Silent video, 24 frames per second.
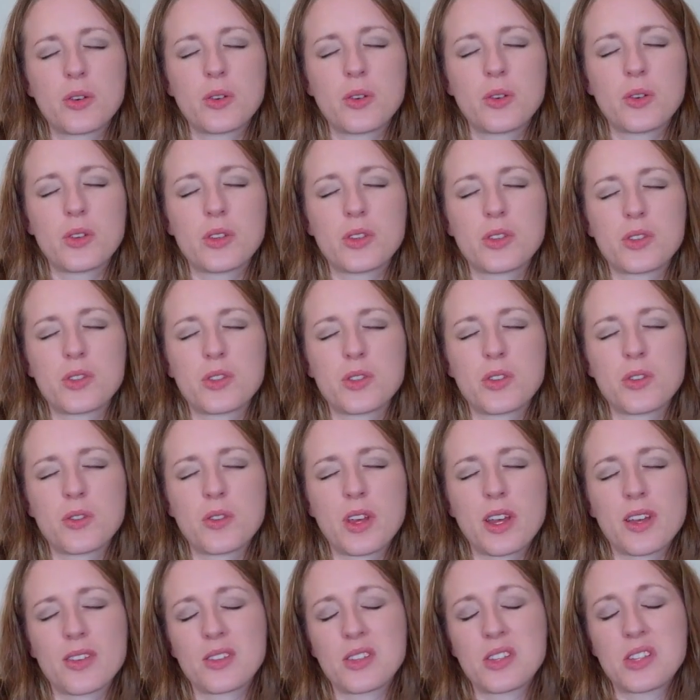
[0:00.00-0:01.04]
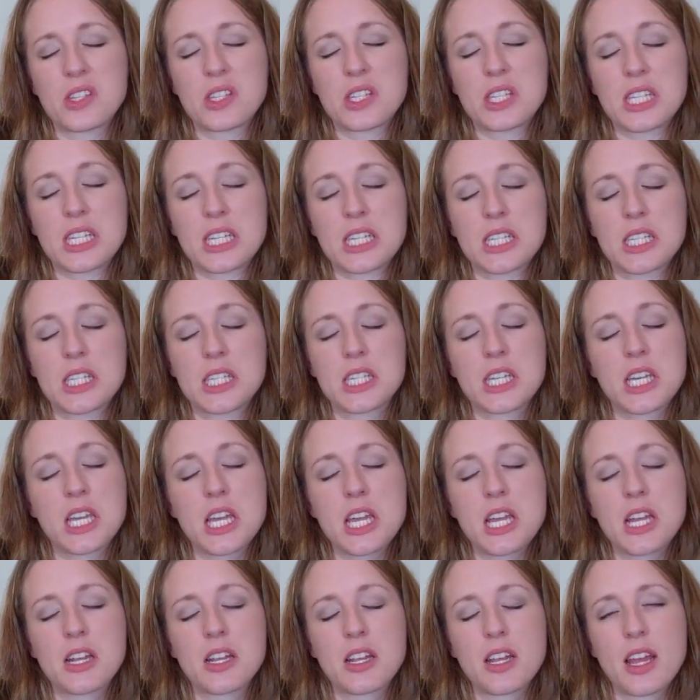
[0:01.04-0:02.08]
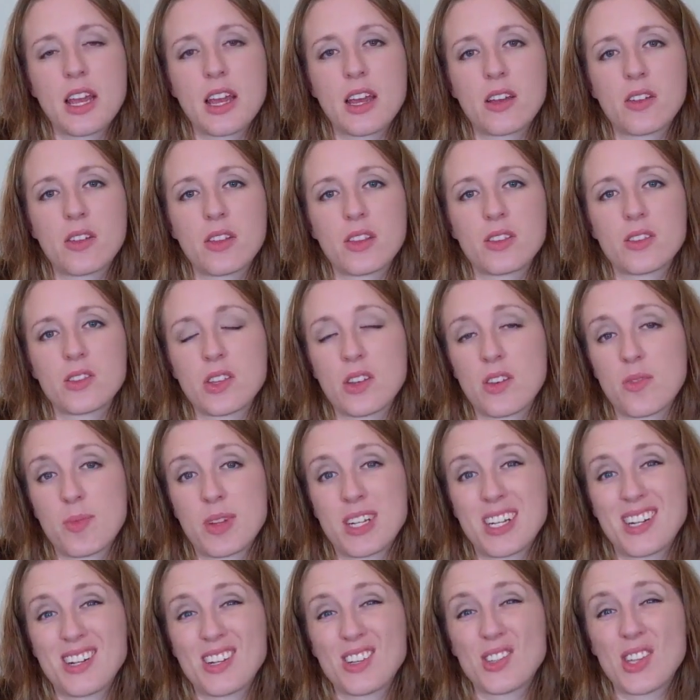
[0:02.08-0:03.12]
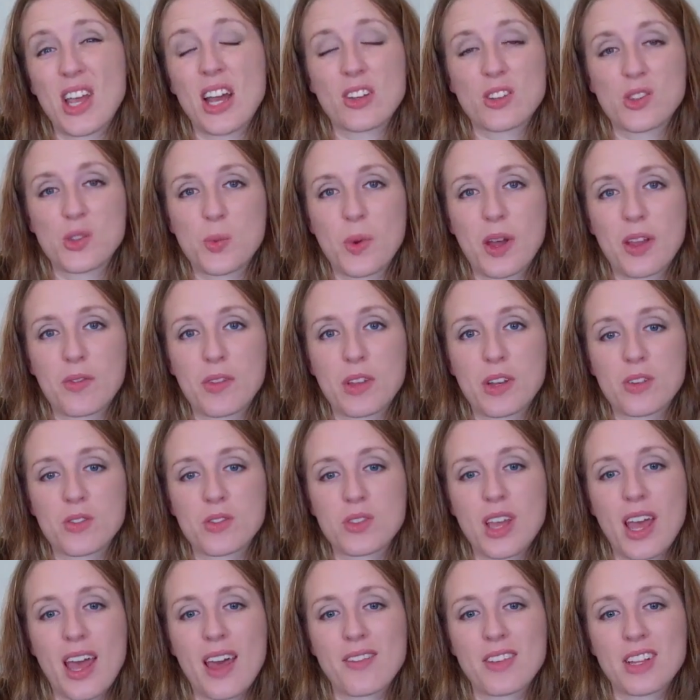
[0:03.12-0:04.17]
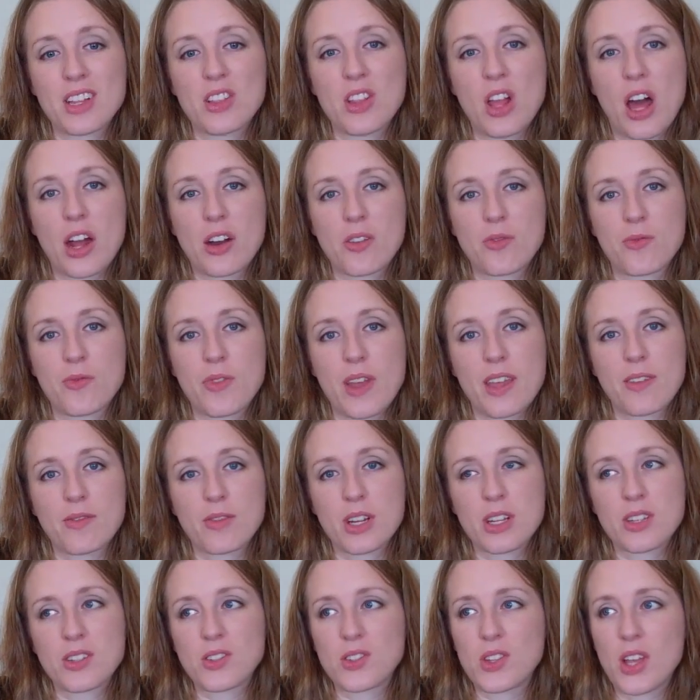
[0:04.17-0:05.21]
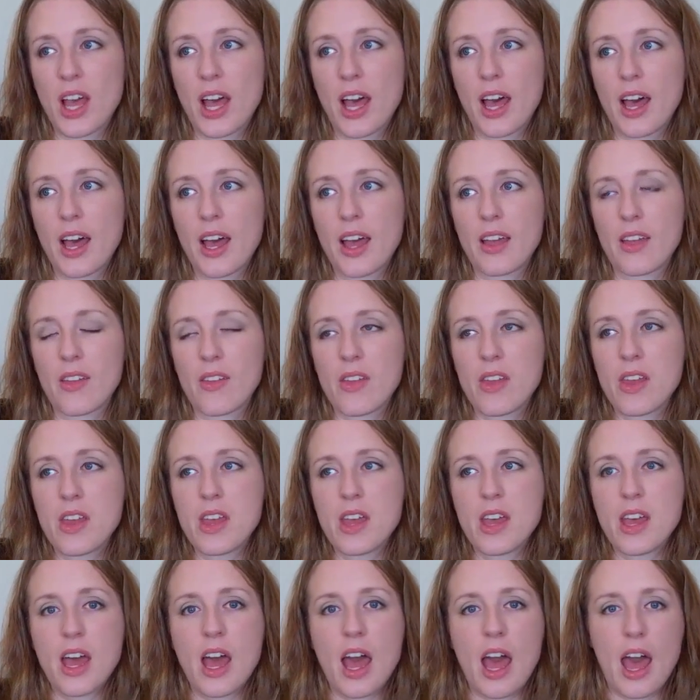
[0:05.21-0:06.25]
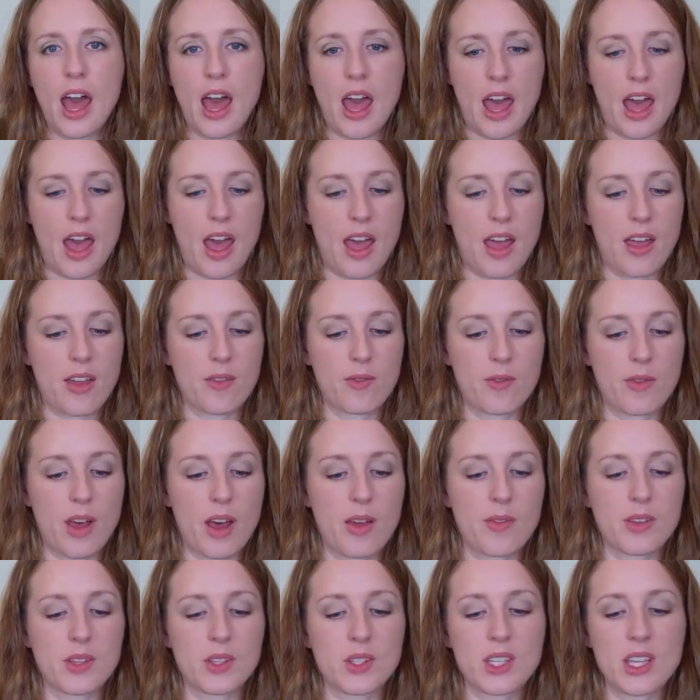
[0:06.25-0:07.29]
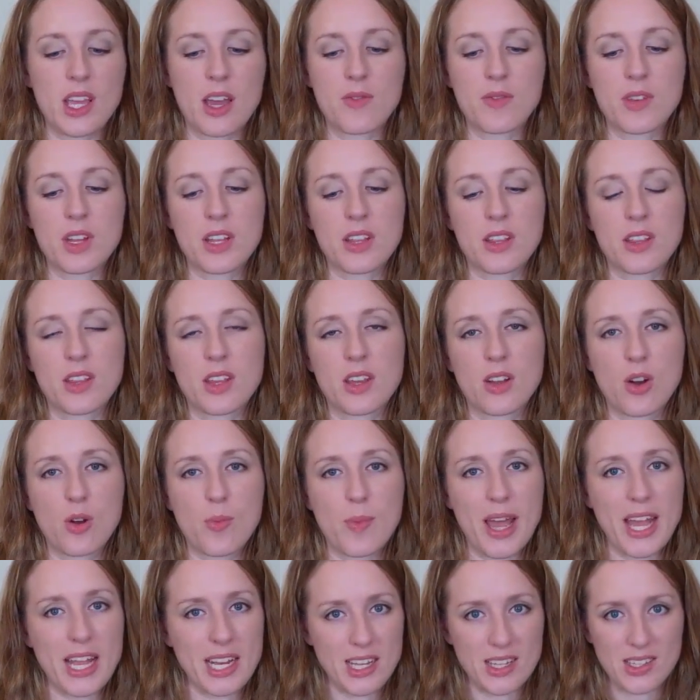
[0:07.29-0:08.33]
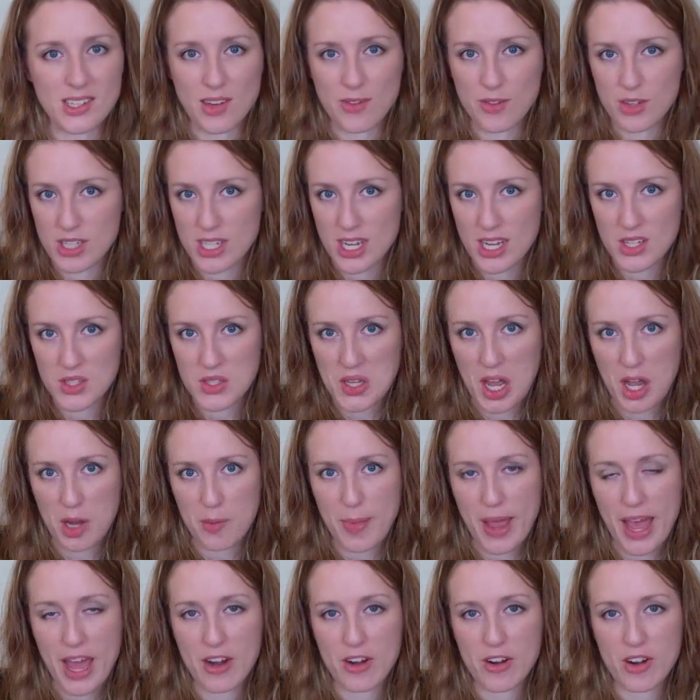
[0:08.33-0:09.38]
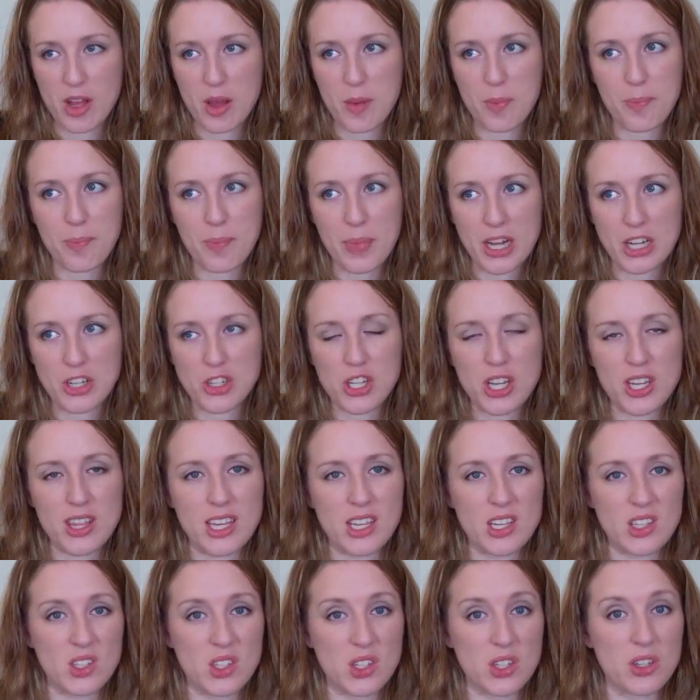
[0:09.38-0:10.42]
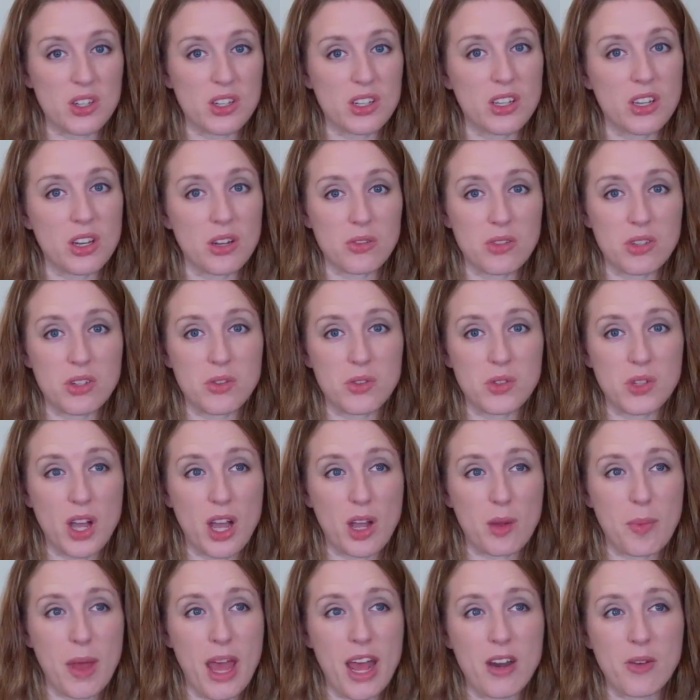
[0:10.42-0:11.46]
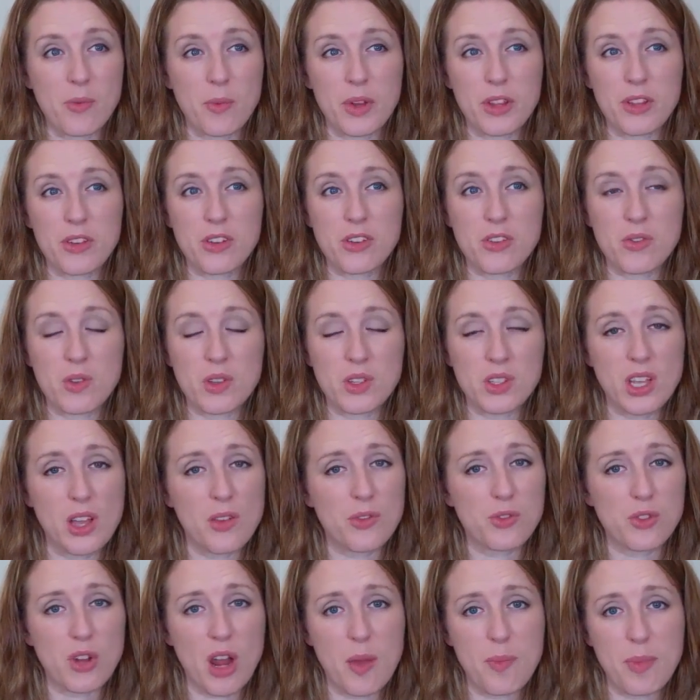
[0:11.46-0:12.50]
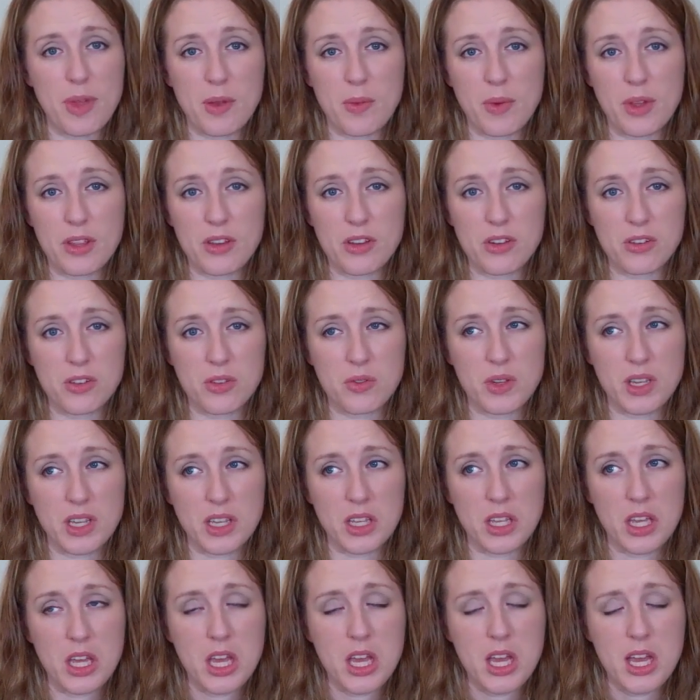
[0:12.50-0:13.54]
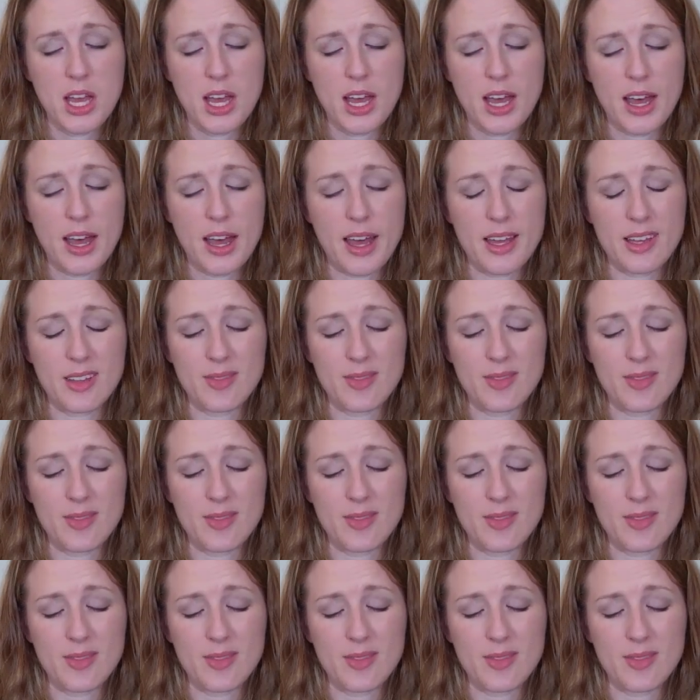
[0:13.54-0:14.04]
So it's 2016 now, so I've been knitting socks 12 years. I have a lot of favorites. I've knit the Hermione's Everyday Sock pattern a bunch. I think it's a good go-to sock pattern, whether you're doing self-striping, whether you're doing